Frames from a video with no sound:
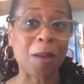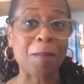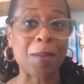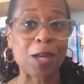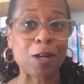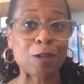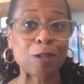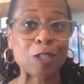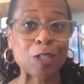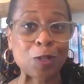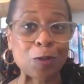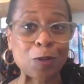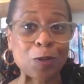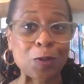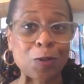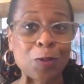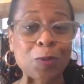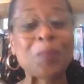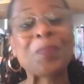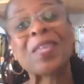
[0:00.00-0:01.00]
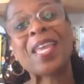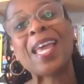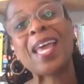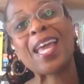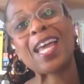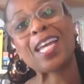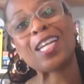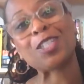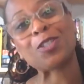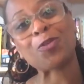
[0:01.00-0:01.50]
Middle School
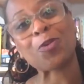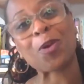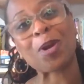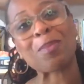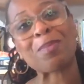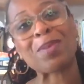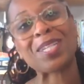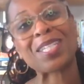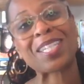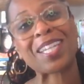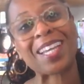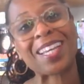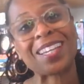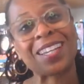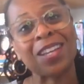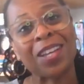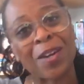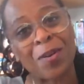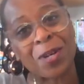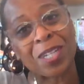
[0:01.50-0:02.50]
in Troy, Michigan.